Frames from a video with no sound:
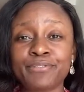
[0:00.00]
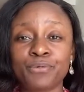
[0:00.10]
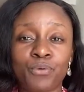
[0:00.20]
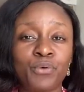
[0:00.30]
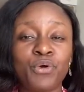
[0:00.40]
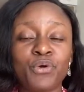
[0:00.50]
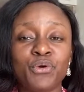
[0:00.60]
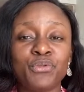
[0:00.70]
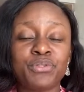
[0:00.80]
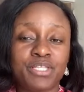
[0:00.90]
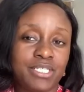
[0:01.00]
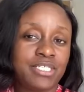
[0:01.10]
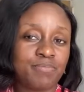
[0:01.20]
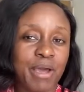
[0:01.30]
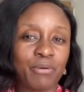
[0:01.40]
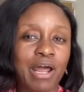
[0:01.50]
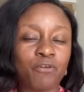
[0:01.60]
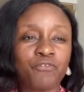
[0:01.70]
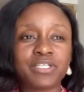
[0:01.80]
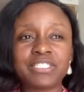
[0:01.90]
So this is my own outfit.